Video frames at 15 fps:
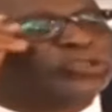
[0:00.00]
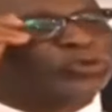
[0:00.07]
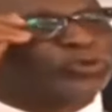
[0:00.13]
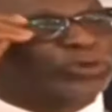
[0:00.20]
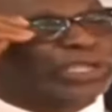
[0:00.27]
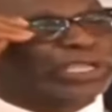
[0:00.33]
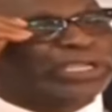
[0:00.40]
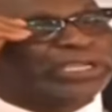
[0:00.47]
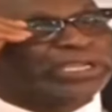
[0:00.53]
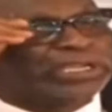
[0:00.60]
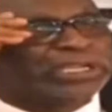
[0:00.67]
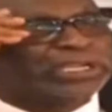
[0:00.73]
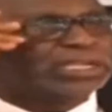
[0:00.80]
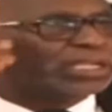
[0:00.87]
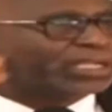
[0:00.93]
to
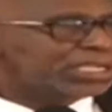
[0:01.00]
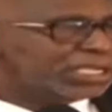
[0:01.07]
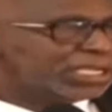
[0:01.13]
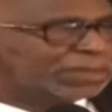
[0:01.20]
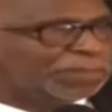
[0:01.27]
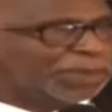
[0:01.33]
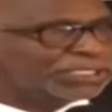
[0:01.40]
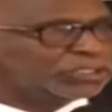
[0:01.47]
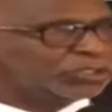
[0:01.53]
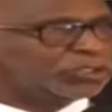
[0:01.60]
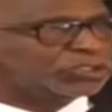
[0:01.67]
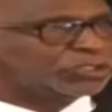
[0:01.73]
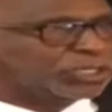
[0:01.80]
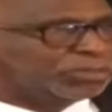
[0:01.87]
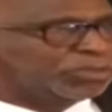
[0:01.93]
read a
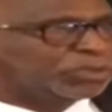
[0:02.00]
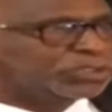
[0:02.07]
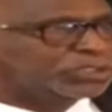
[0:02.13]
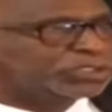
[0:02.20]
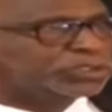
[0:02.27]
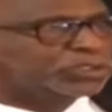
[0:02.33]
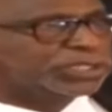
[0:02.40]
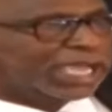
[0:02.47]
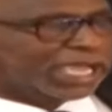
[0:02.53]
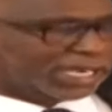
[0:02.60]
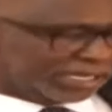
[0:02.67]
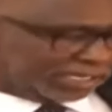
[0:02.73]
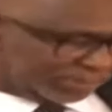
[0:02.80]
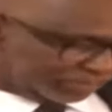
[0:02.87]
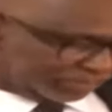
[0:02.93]
personal tribute to Dad.